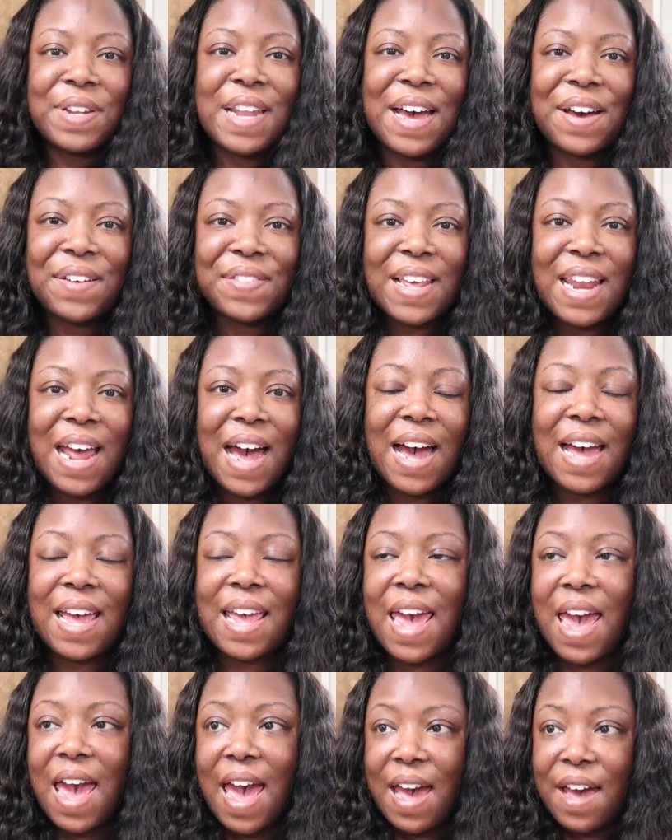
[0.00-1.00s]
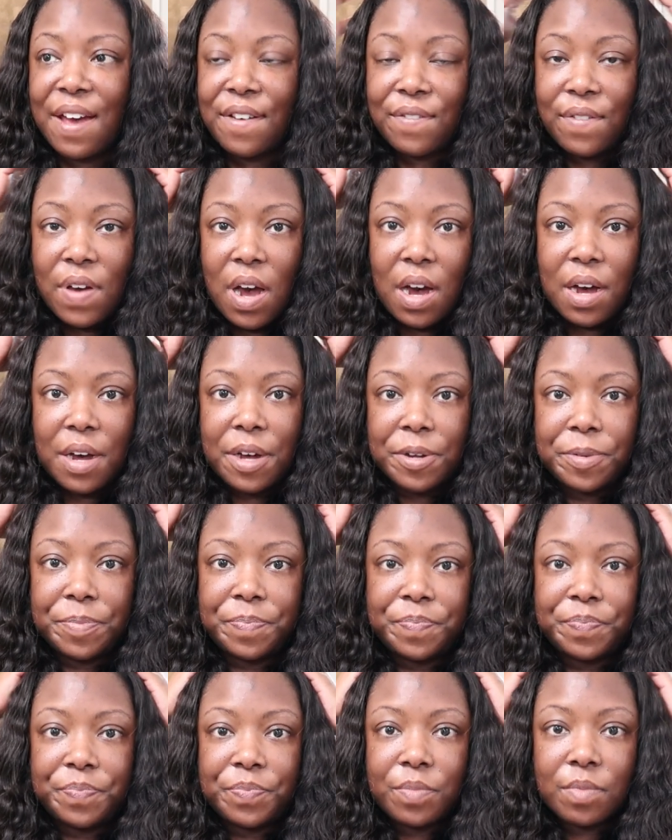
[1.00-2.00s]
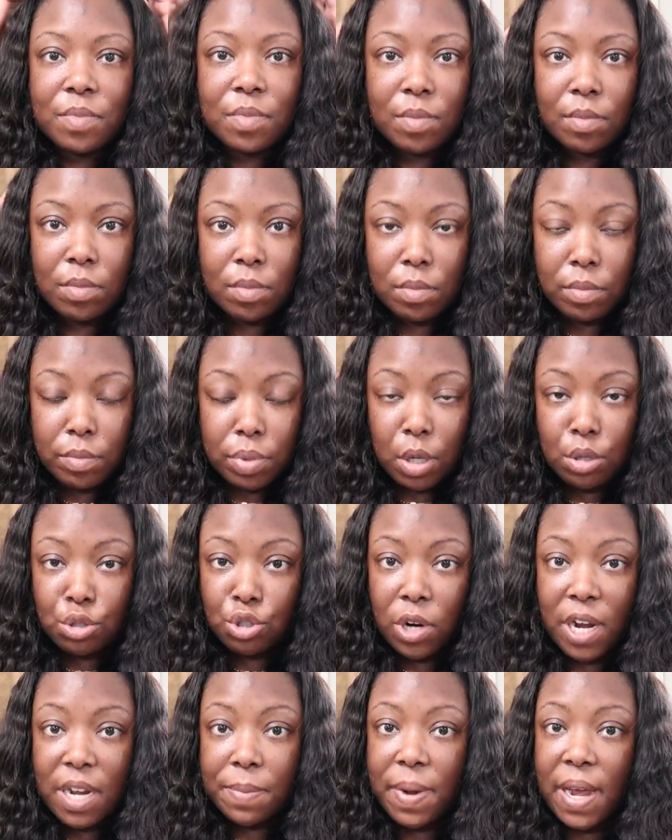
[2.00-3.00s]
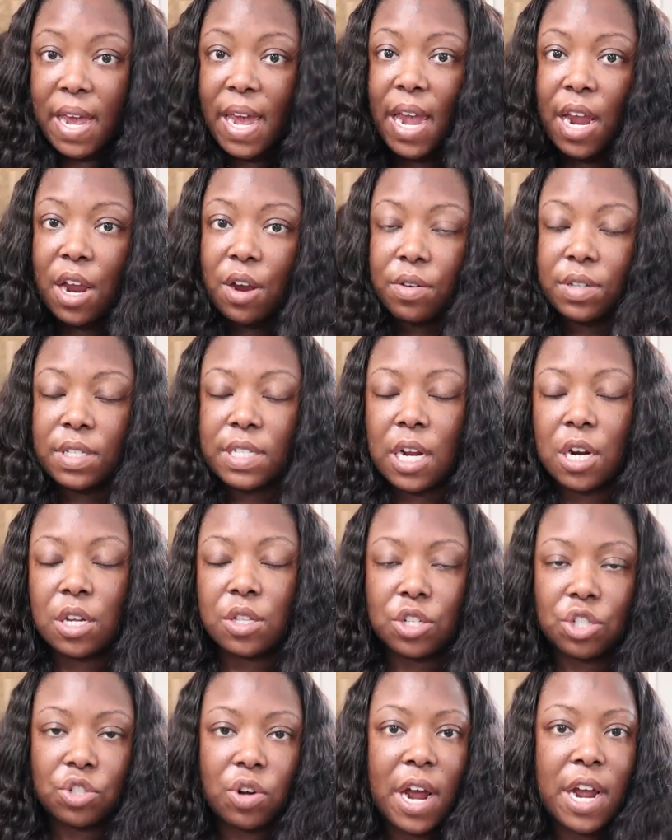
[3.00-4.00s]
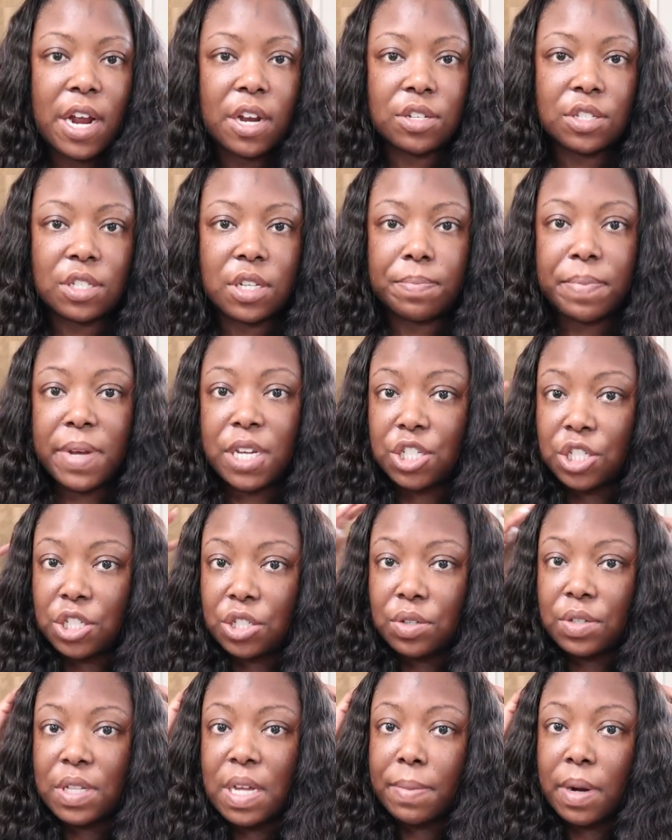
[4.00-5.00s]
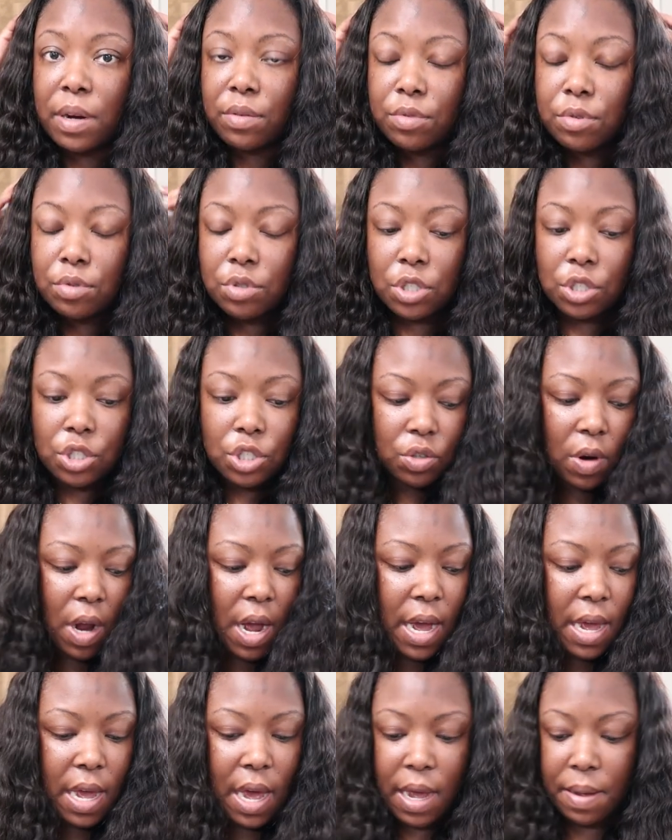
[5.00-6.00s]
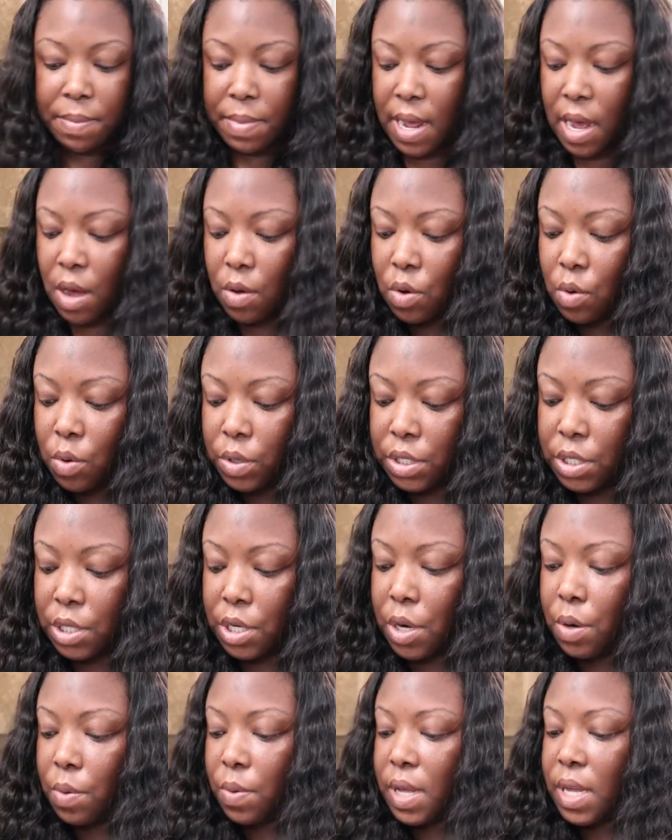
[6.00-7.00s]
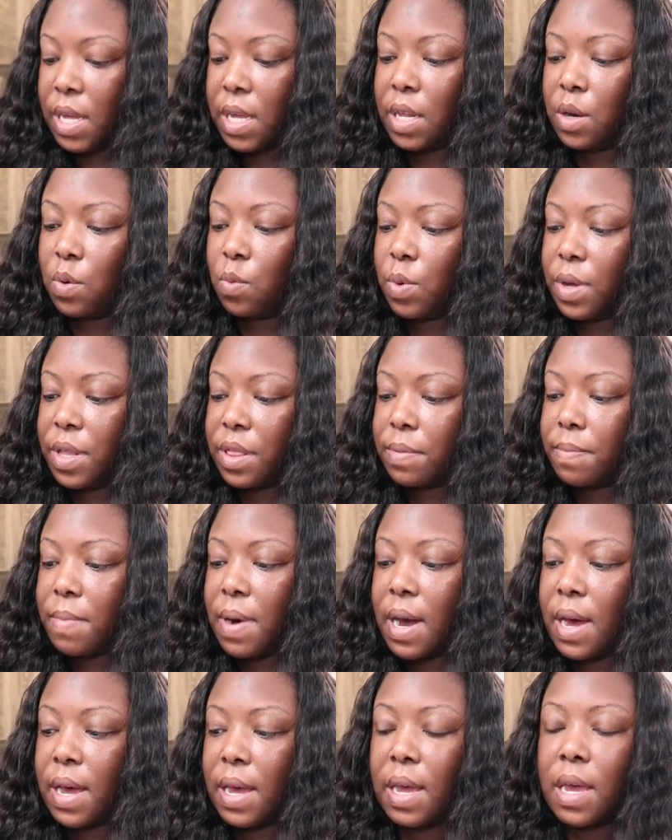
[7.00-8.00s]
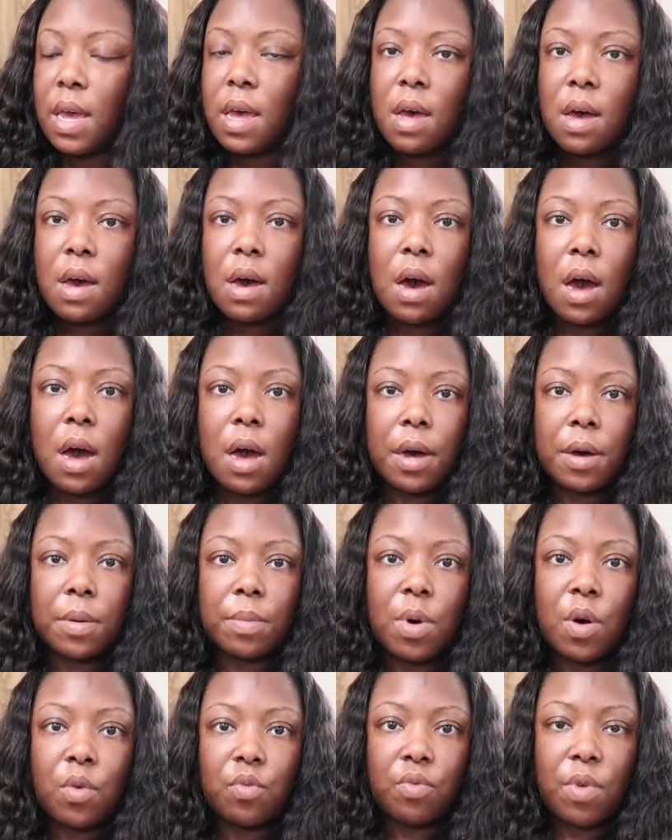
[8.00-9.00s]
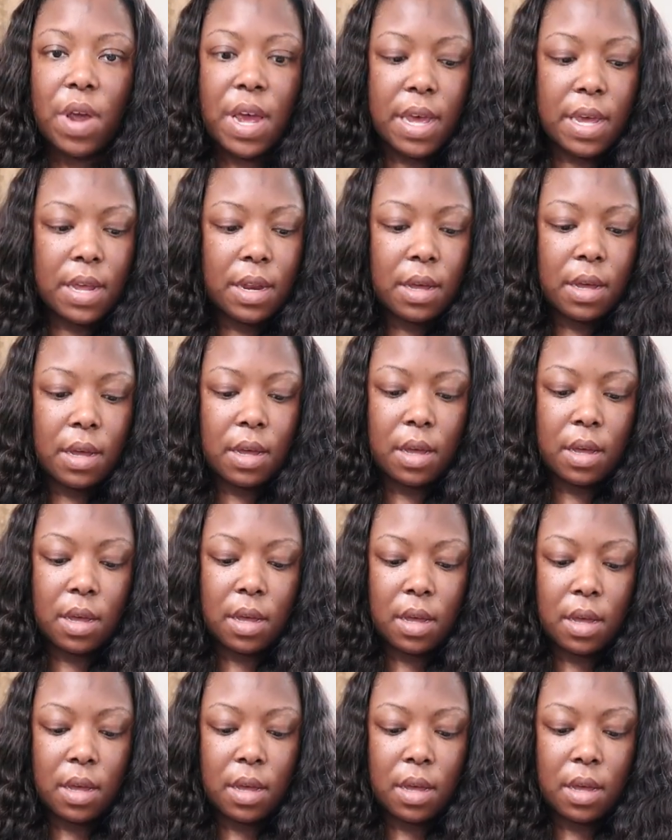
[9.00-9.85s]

now that I have um, blow dry my hair or set on the dryer to make sure that my roots are dry. I'm now going to go in with my um, red